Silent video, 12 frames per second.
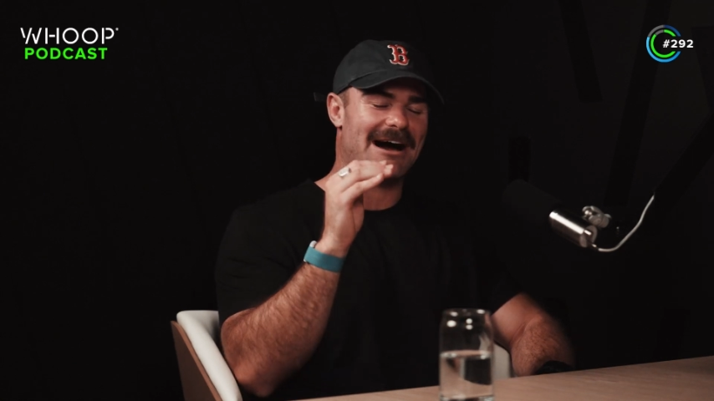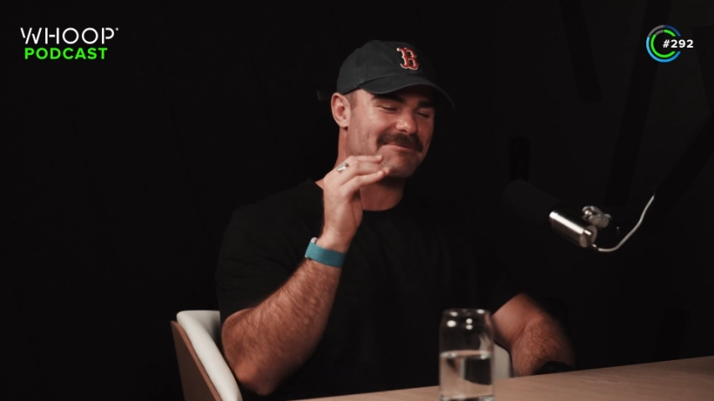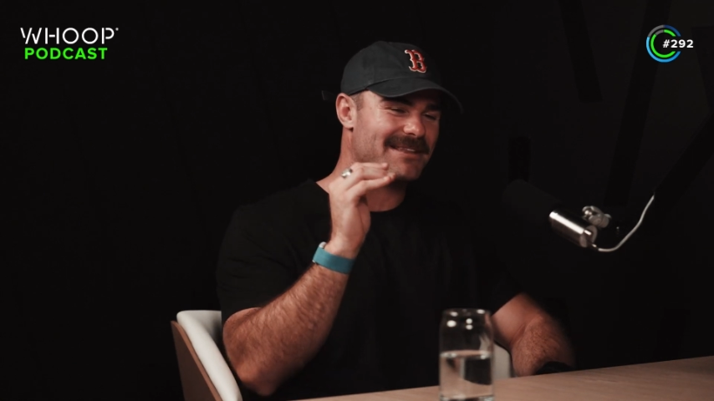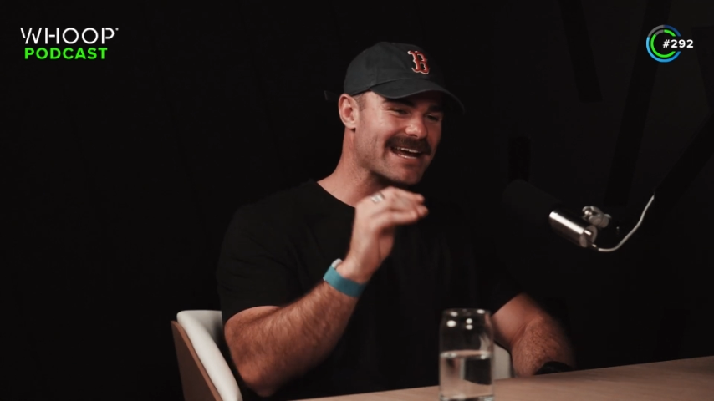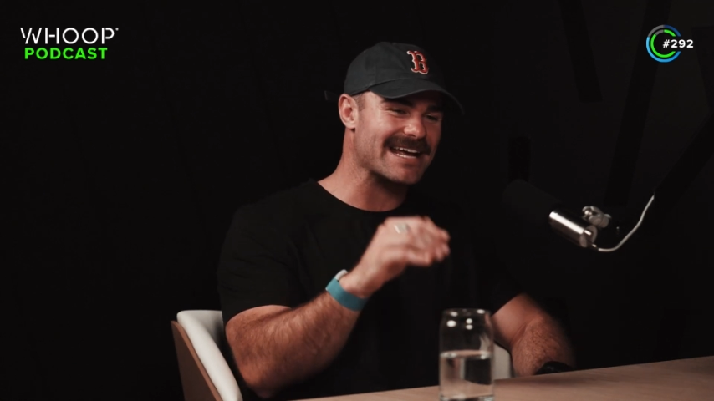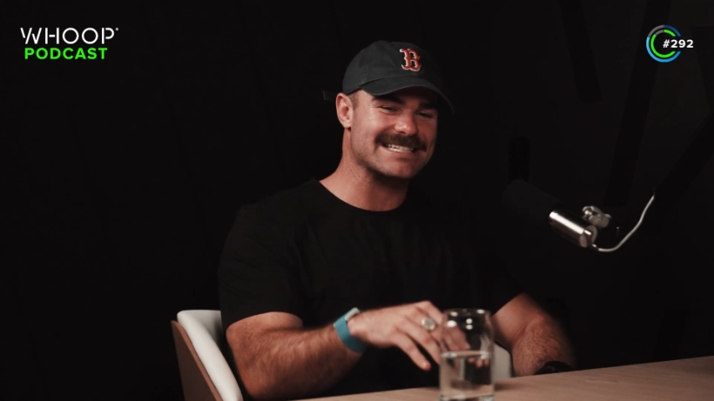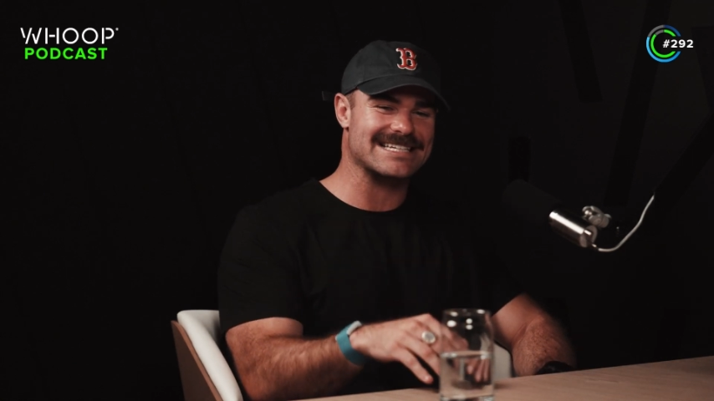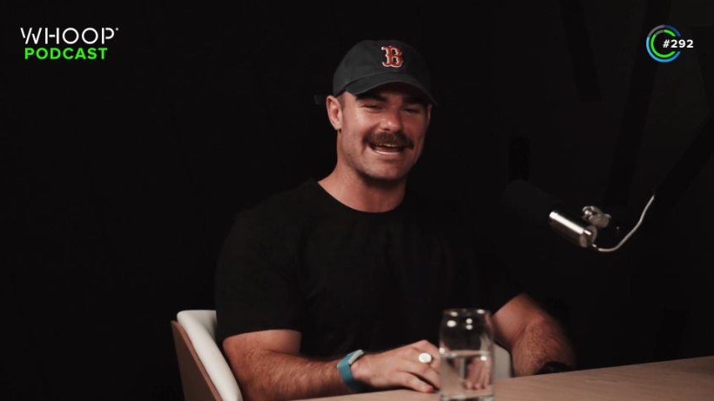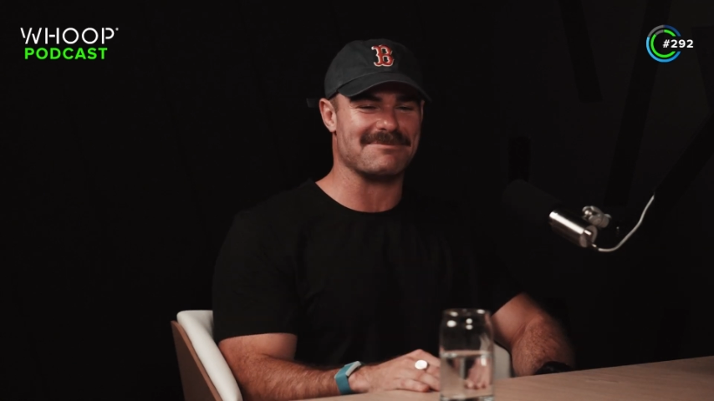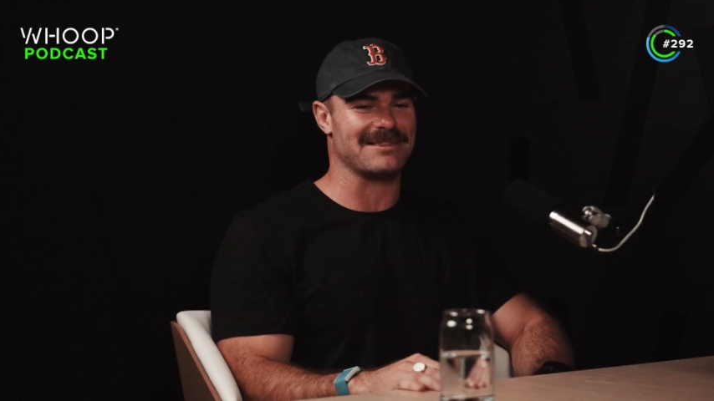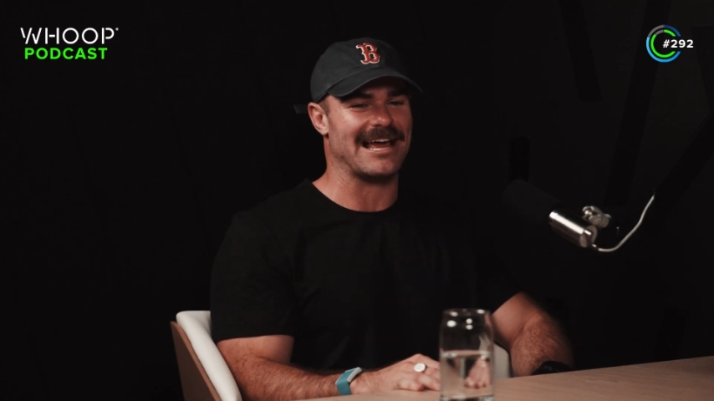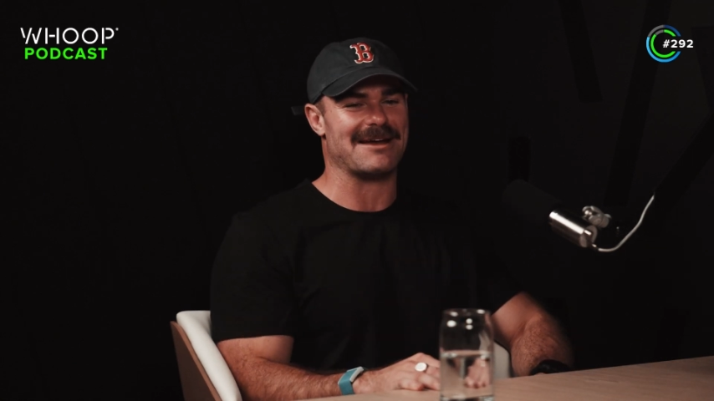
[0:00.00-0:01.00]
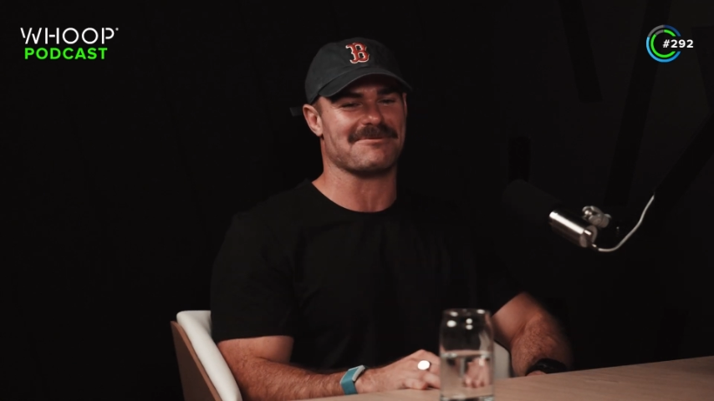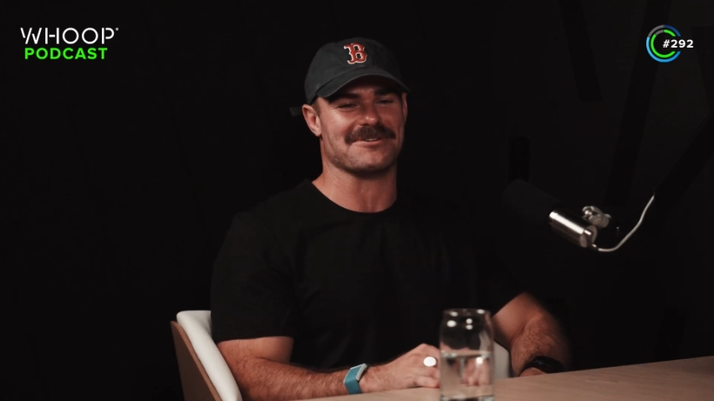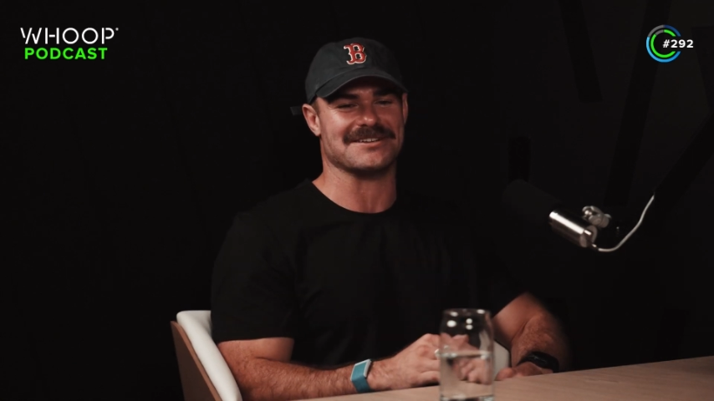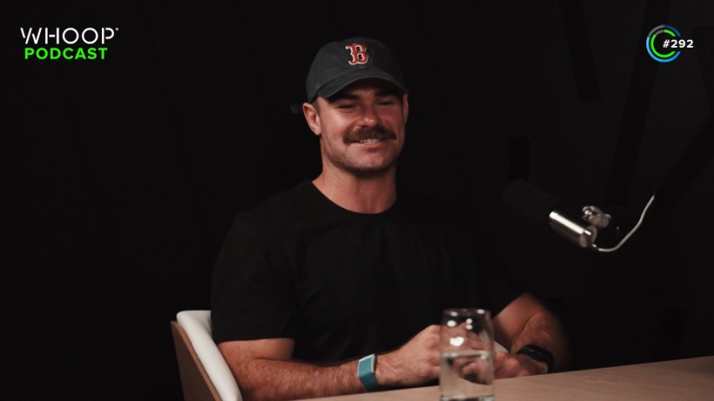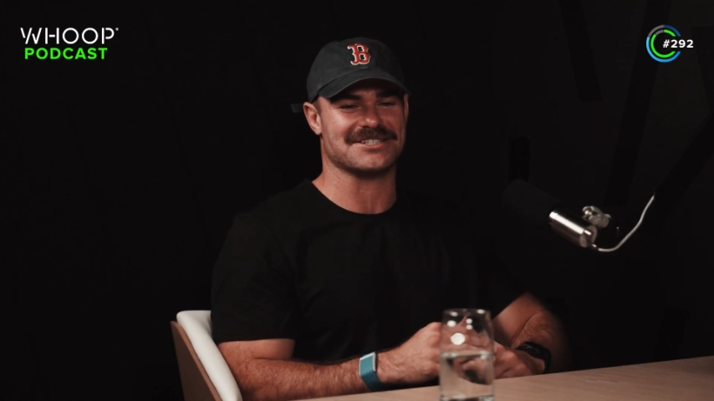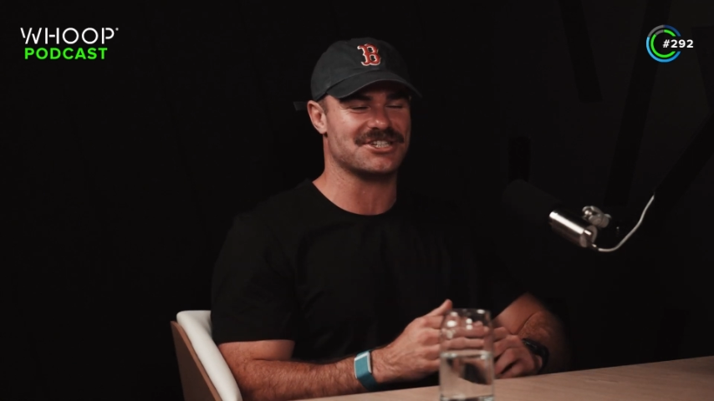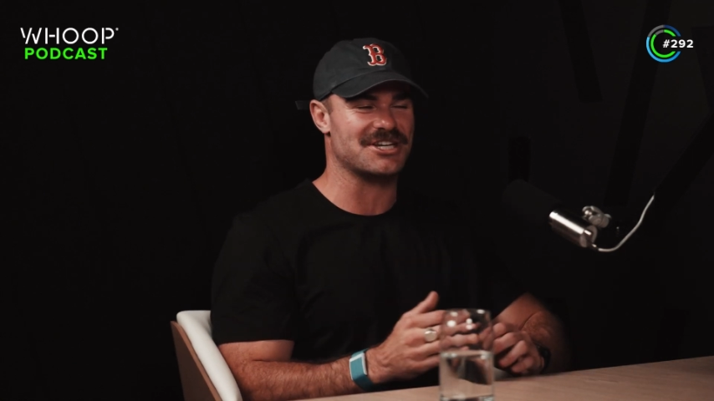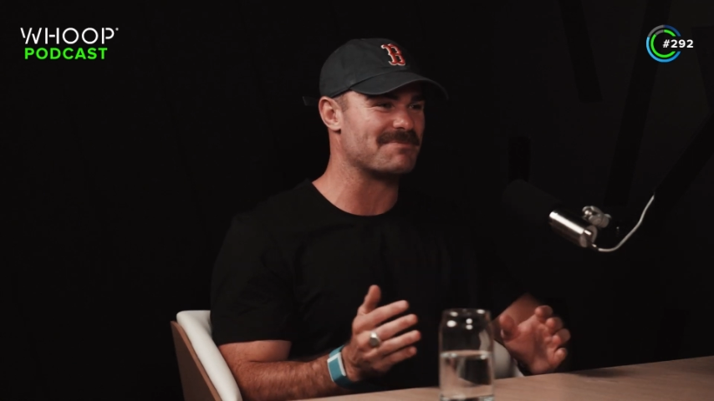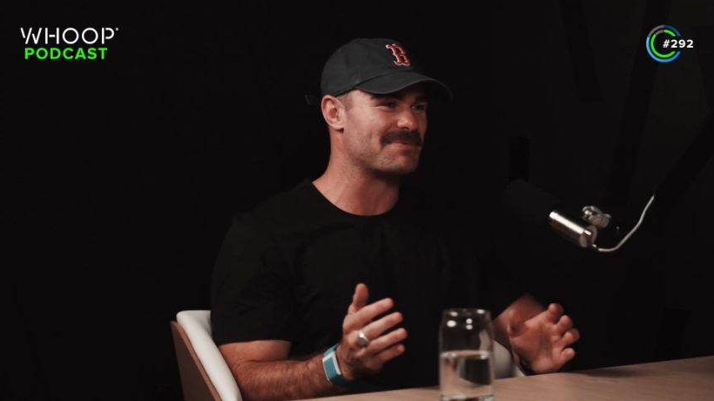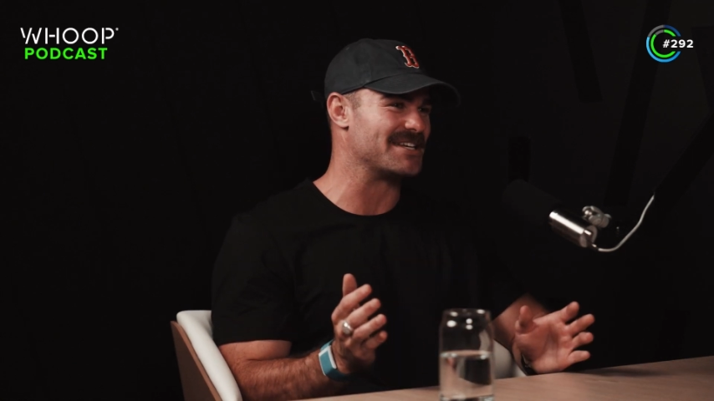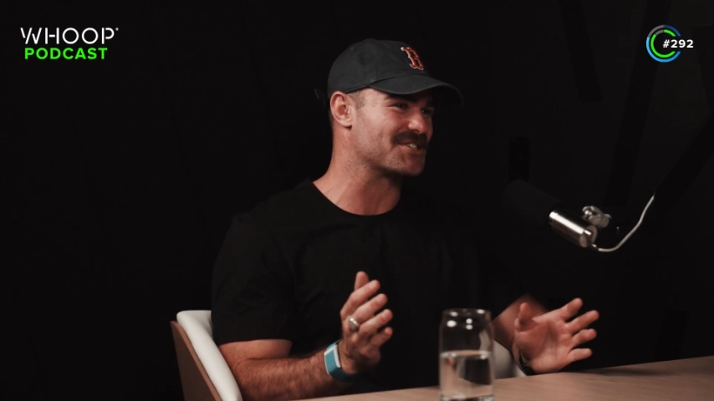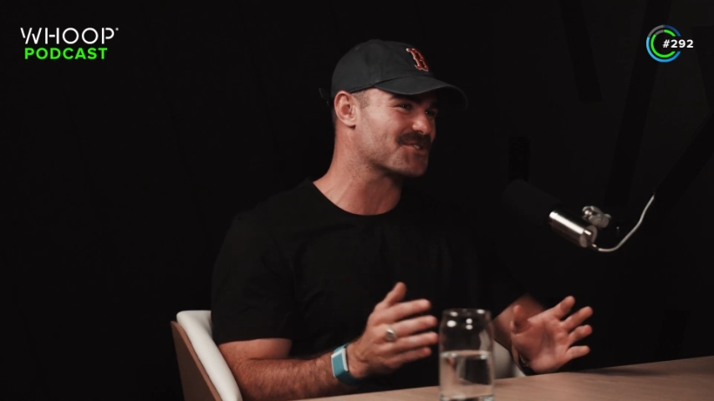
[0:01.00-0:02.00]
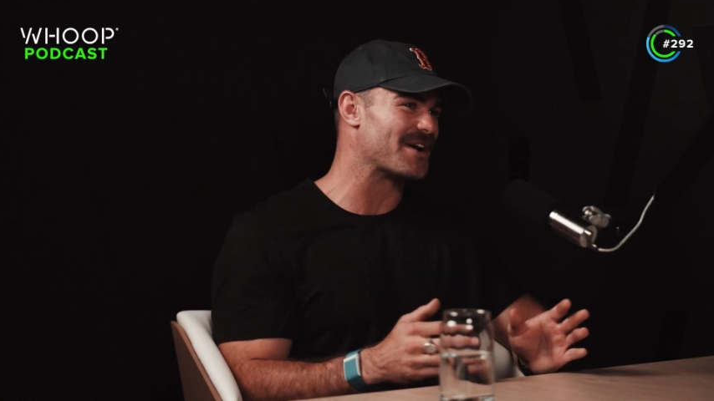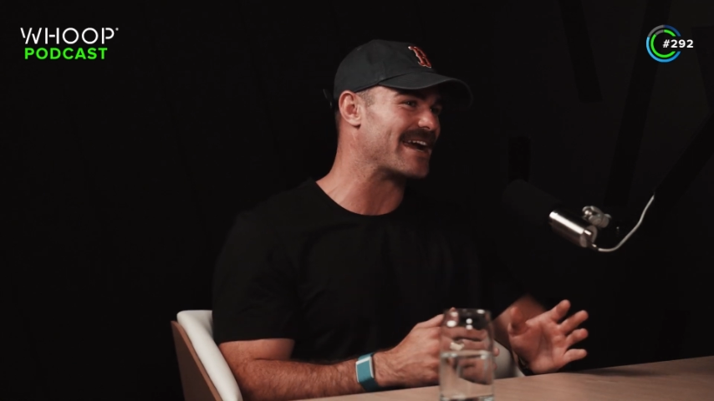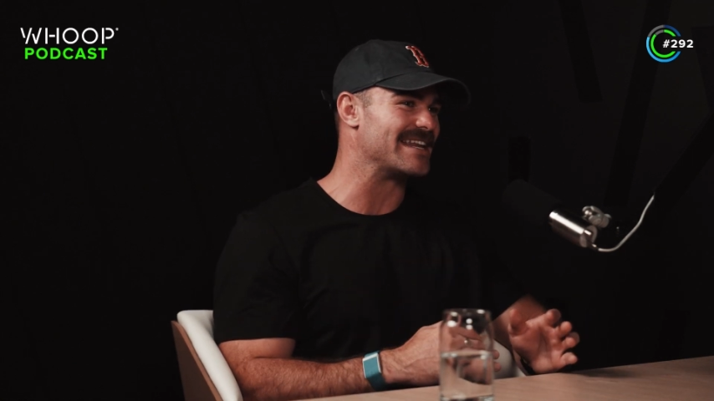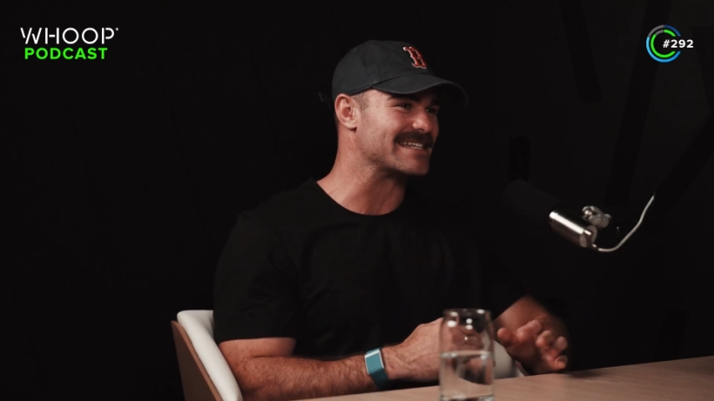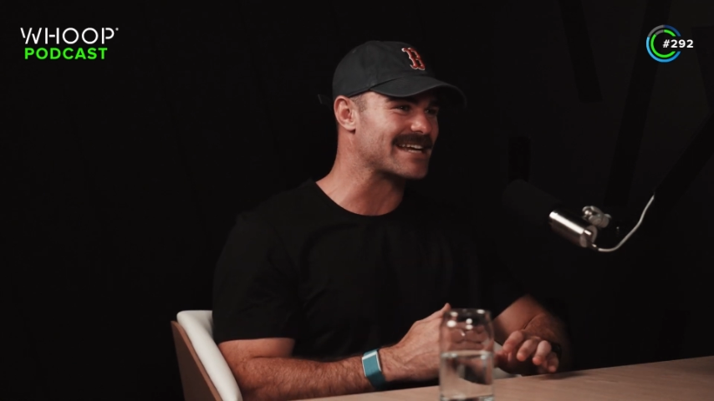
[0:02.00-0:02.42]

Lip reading: landscape labourers, chippies, tradies,